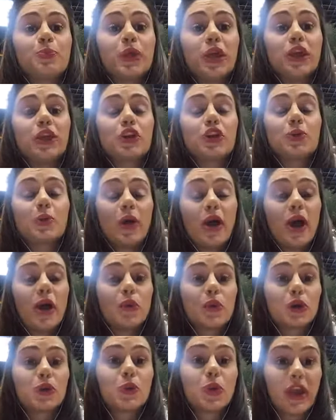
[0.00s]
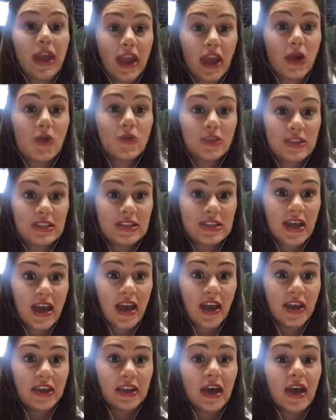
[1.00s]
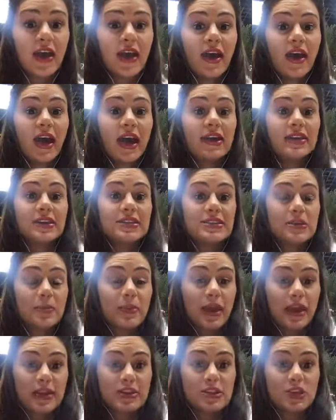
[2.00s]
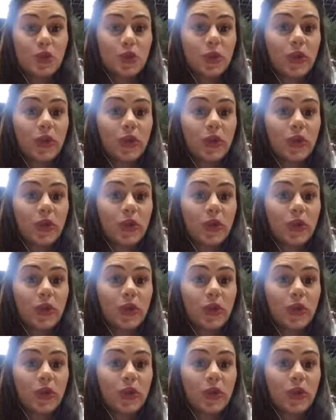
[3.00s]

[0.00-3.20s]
inner power we have inside, and it's amazing.